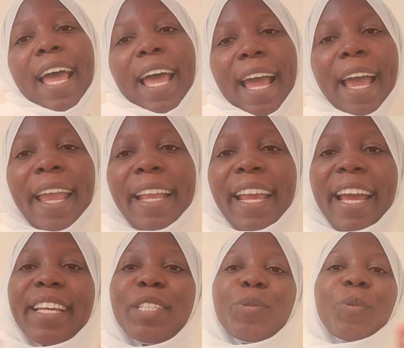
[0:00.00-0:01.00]
Hi
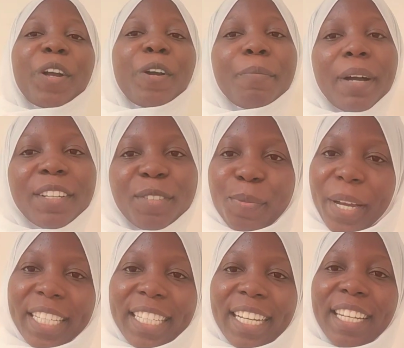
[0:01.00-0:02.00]
guys, welcome back to
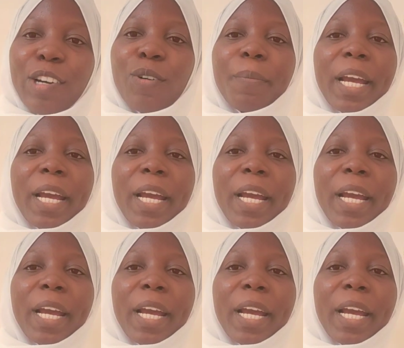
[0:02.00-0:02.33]
my channel.